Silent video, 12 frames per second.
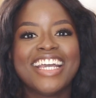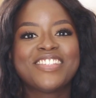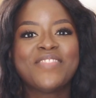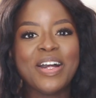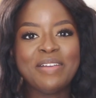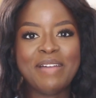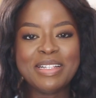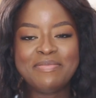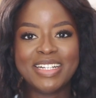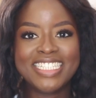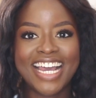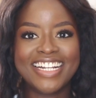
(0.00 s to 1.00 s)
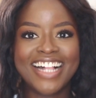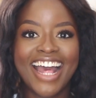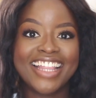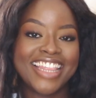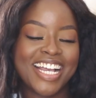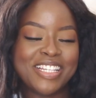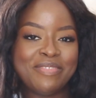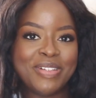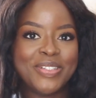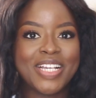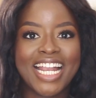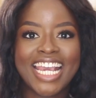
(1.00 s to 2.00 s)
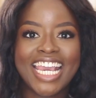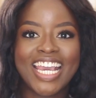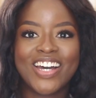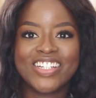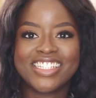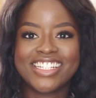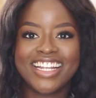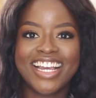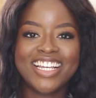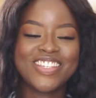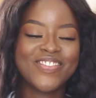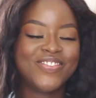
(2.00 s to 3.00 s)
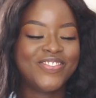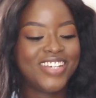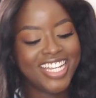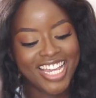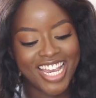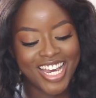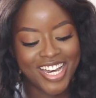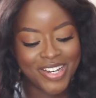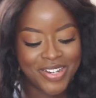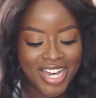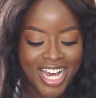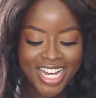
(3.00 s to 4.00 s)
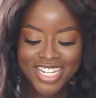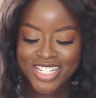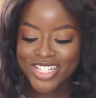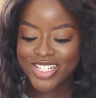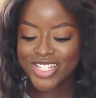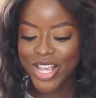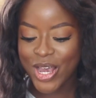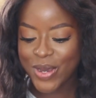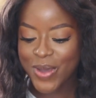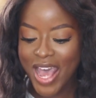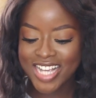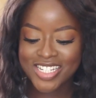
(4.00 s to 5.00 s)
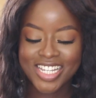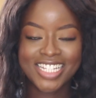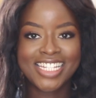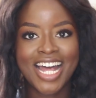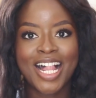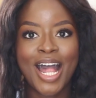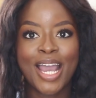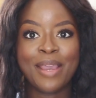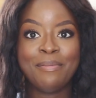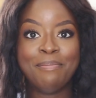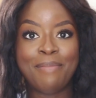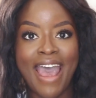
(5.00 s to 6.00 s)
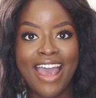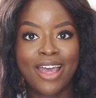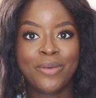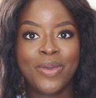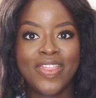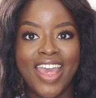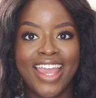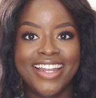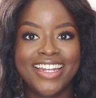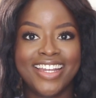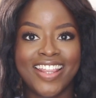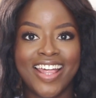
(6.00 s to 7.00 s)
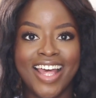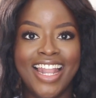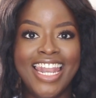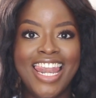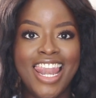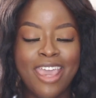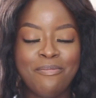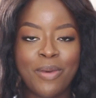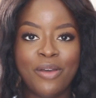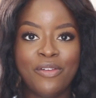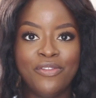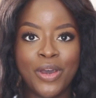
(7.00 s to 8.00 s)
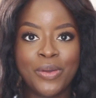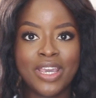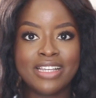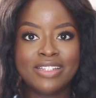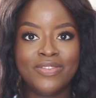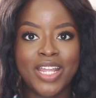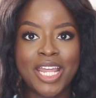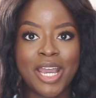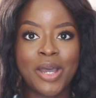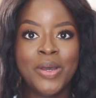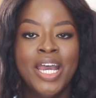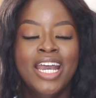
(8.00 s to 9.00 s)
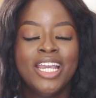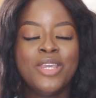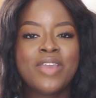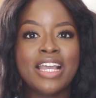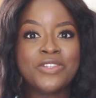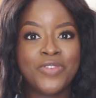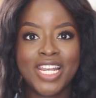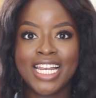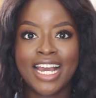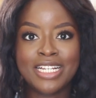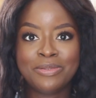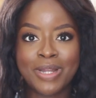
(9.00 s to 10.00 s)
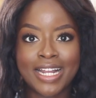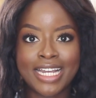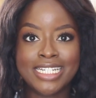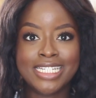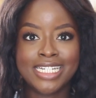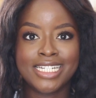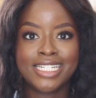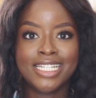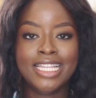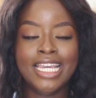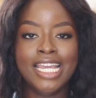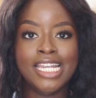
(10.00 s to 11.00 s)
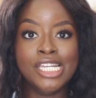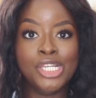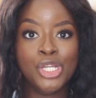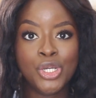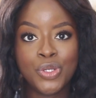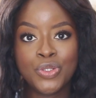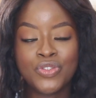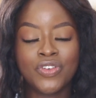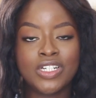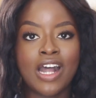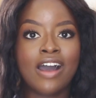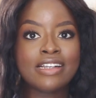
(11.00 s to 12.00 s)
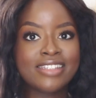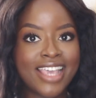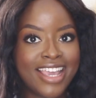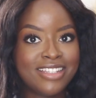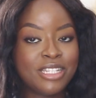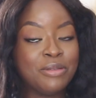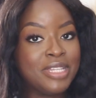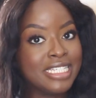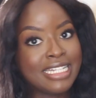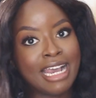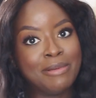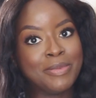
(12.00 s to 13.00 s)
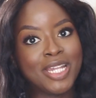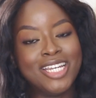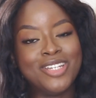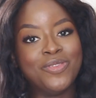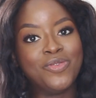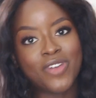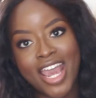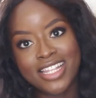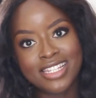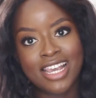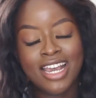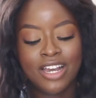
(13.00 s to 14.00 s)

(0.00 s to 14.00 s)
guys, welcome back to my channel and thanks so much for clicking on today's video. So as you can tell, I am back with another lip focused video. You guys really liked when I did the nudes for dark skin, so this time I'm going to do reds